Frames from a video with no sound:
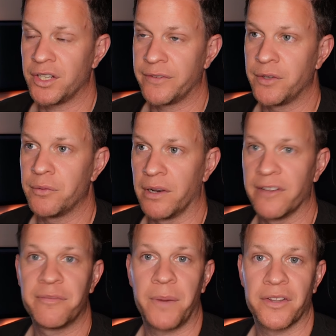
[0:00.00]
if you
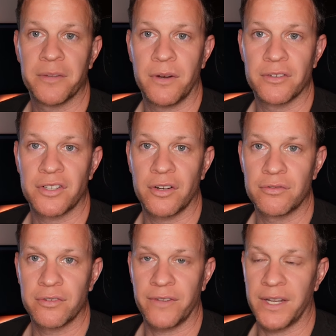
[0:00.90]
live by the Monster
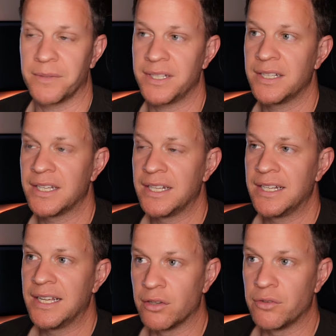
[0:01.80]
Ultra family,
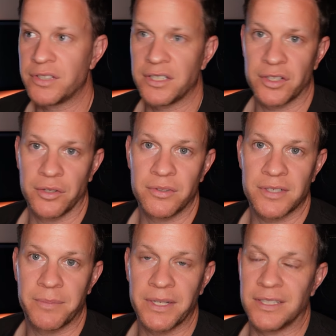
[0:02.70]
losing two is
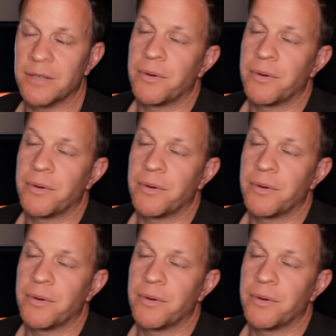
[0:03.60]
a big deal.